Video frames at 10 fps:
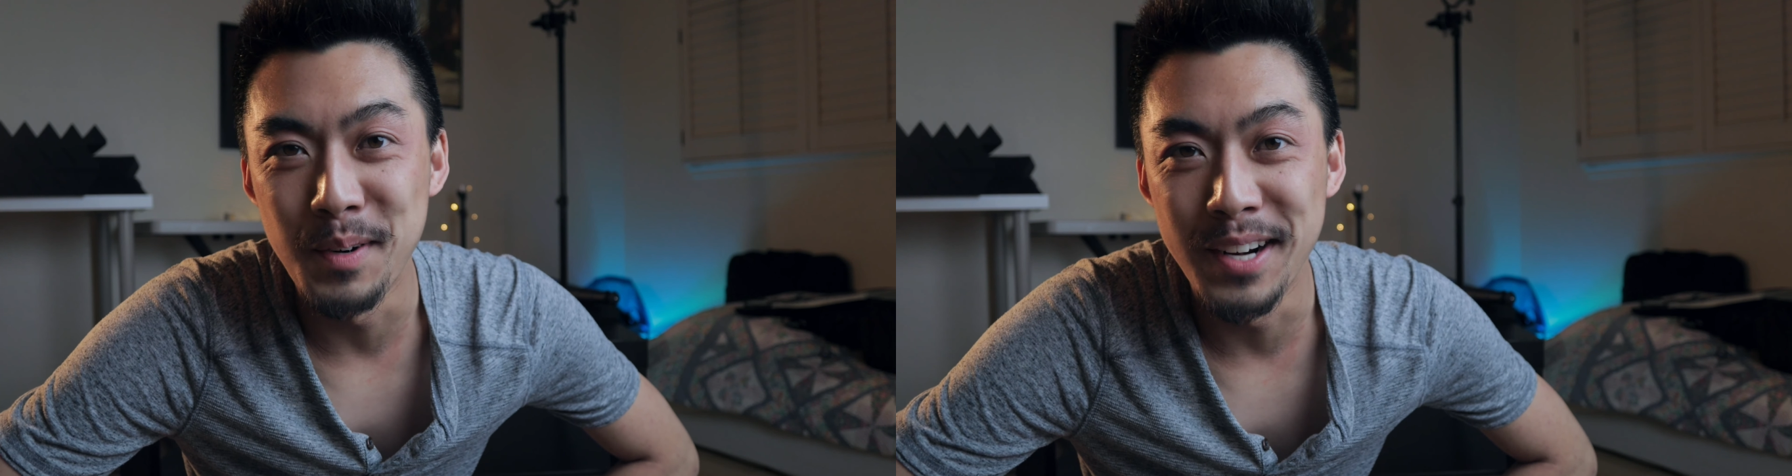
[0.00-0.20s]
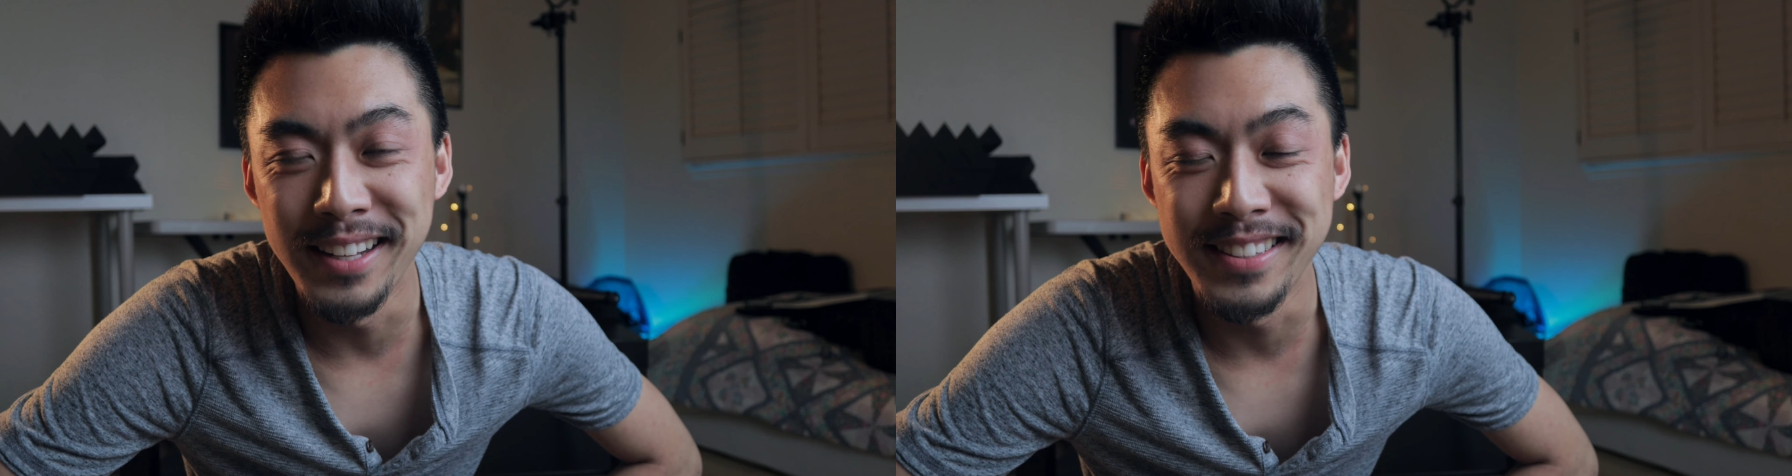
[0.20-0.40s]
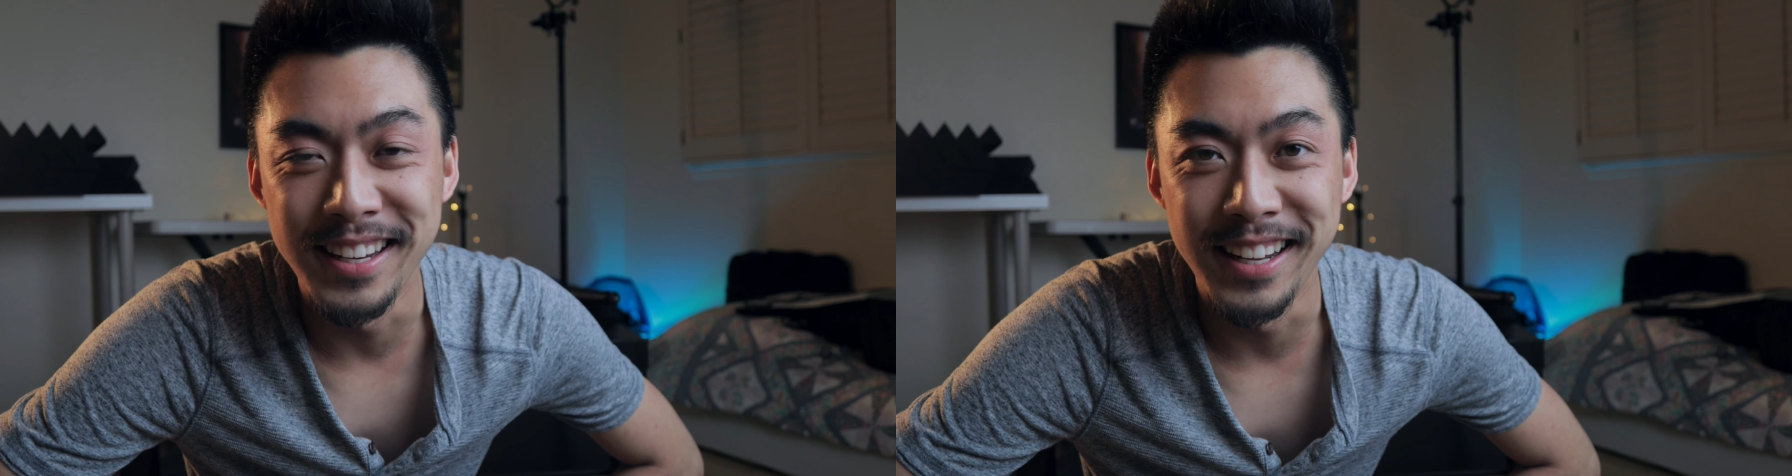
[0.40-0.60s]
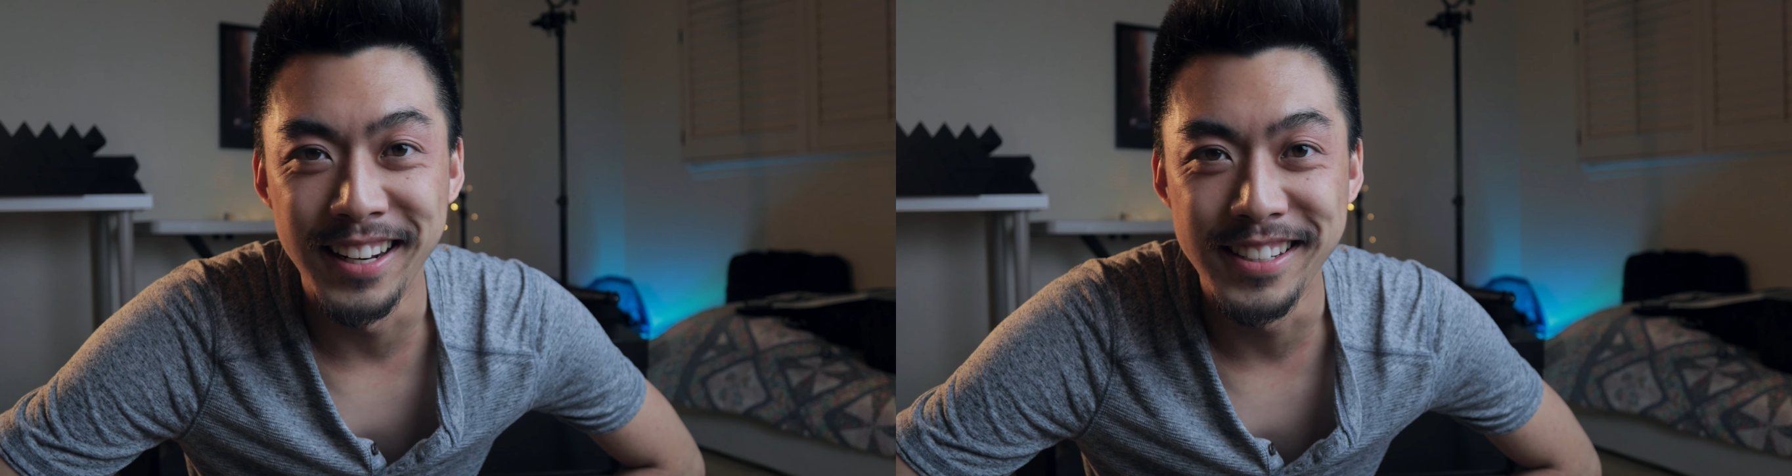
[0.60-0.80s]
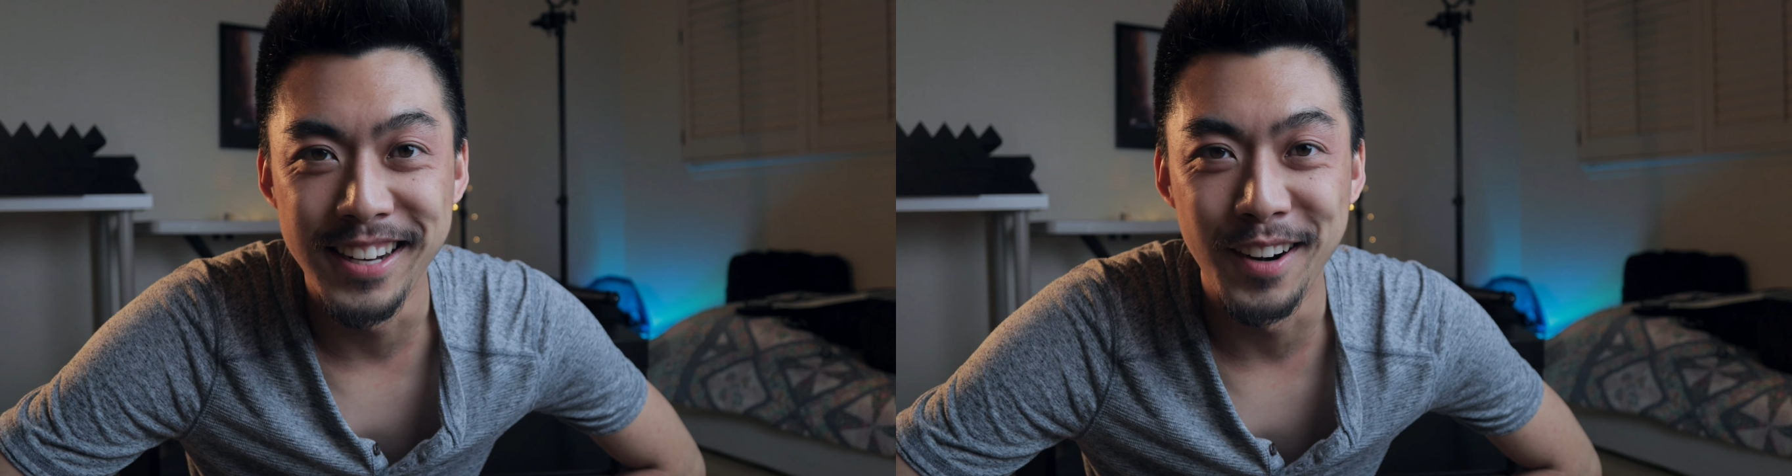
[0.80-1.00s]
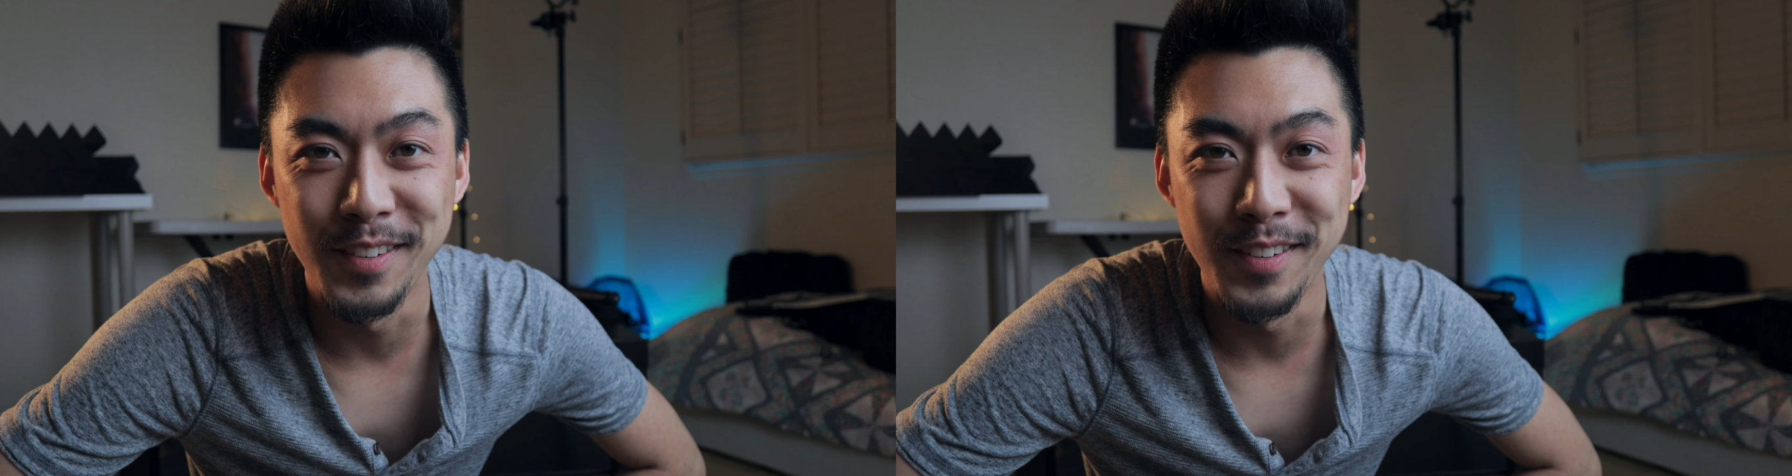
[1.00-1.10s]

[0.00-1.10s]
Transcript: we're not sitting in a chair,